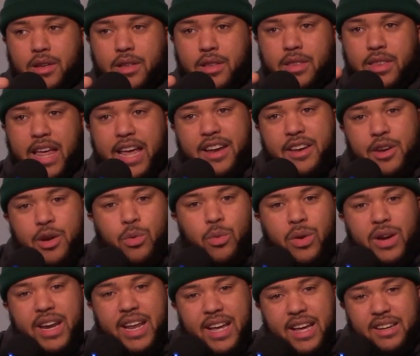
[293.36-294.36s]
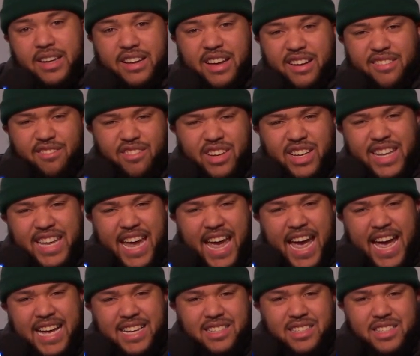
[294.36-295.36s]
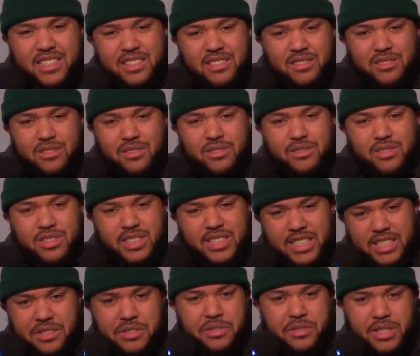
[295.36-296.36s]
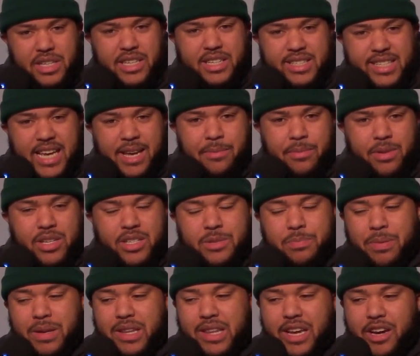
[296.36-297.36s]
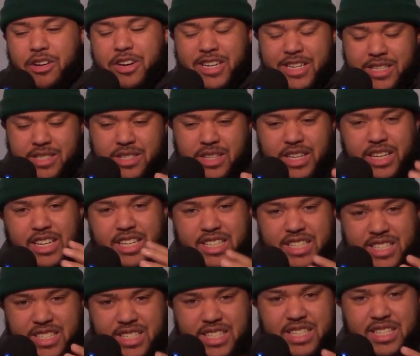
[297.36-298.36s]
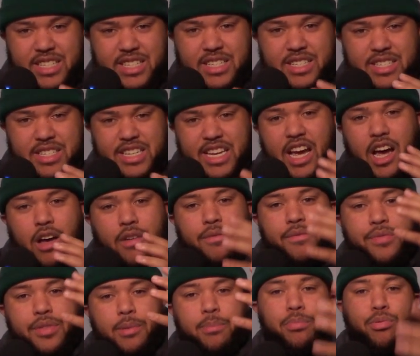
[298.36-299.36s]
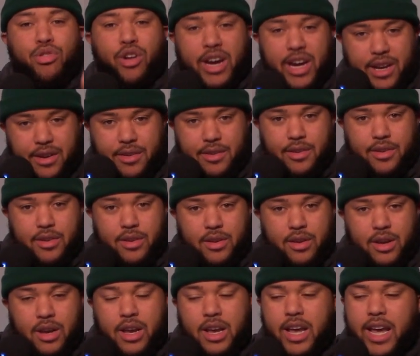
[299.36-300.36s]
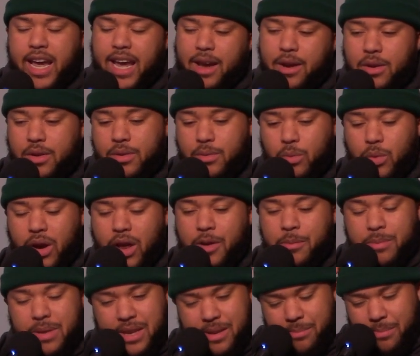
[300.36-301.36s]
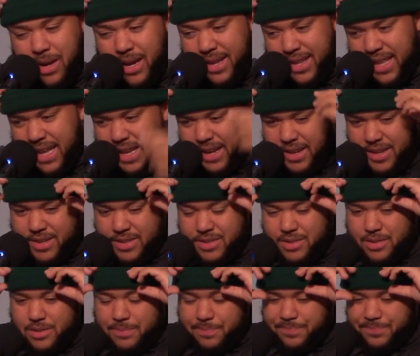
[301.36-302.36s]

that no one really hasn't since Nick Saban has been there is the consistency of the brand. And what I mean by that is,